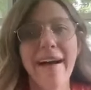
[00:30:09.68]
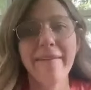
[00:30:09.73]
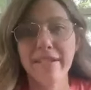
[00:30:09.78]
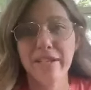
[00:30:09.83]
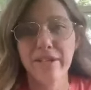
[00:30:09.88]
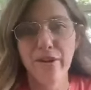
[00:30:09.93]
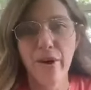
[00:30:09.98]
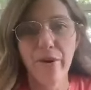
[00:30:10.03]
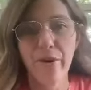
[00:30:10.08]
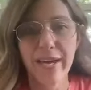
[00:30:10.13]
have
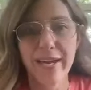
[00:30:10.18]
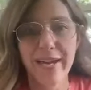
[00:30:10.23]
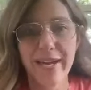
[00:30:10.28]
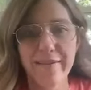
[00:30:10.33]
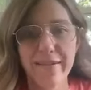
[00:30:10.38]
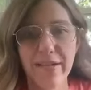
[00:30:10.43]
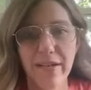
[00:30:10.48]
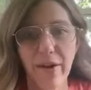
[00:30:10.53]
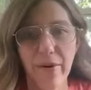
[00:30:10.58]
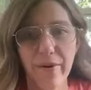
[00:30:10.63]
to know that you
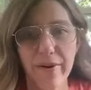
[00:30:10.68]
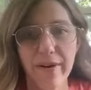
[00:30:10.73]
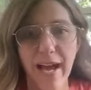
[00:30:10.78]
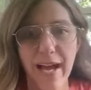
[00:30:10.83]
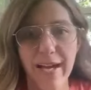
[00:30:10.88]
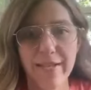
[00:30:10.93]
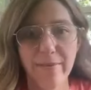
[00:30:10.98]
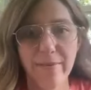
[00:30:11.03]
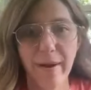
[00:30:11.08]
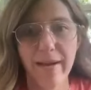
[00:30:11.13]
have to go in
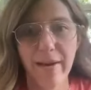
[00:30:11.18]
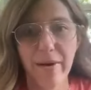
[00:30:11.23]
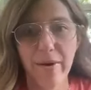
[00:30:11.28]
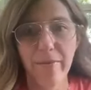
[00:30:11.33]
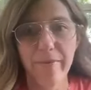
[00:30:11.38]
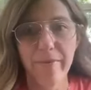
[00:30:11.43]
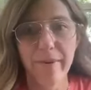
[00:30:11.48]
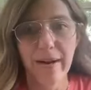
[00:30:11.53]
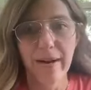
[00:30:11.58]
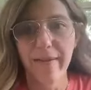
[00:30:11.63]
eyes wide
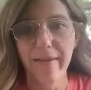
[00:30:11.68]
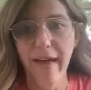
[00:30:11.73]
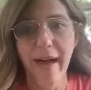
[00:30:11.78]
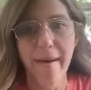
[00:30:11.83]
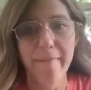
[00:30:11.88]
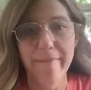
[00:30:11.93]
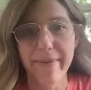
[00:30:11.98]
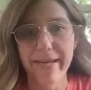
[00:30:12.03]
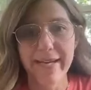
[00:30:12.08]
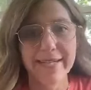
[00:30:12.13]
open on
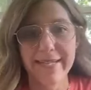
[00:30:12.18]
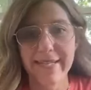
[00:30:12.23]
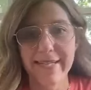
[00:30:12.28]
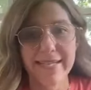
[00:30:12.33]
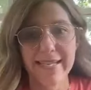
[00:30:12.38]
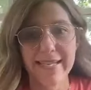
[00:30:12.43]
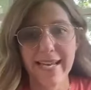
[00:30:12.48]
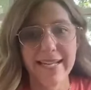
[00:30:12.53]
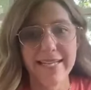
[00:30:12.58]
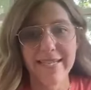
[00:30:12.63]
that, because
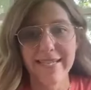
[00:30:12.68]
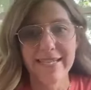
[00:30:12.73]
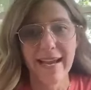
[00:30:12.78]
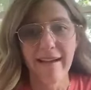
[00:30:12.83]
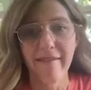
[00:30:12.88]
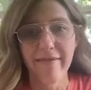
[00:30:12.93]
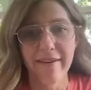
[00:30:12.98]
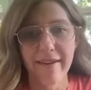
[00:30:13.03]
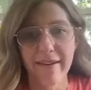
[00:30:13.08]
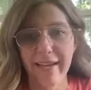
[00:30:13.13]
it's
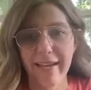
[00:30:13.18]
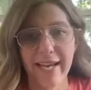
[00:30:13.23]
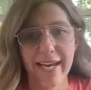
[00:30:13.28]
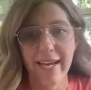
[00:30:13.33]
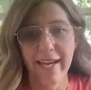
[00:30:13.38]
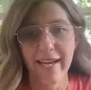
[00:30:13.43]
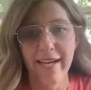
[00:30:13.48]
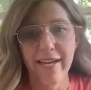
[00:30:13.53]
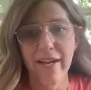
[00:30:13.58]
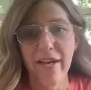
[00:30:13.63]

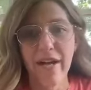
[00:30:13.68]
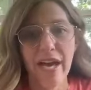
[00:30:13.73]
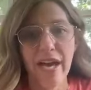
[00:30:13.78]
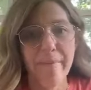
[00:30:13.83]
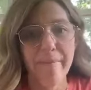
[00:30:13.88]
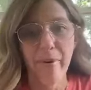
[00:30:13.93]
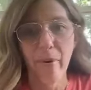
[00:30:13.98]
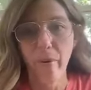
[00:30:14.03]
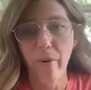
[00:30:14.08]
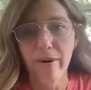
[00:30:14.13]
definitely
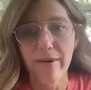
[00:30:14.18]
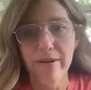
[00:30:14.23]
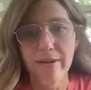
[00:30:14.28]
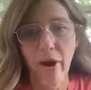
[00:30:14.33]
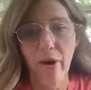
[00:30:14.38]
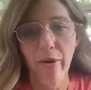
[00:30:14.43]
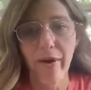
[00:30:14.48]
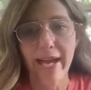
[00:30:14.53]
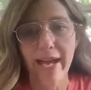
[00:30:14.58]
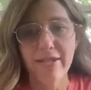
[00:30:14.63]

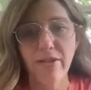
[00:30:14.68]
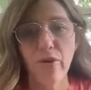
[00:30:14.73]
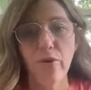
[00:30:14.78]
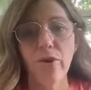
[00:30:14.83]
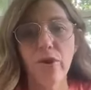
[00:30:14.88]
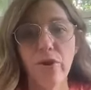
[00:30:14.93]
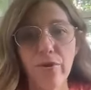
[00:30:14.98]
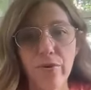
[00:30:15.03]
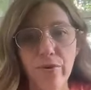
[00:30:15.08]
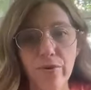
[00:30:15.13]
important. Okay, so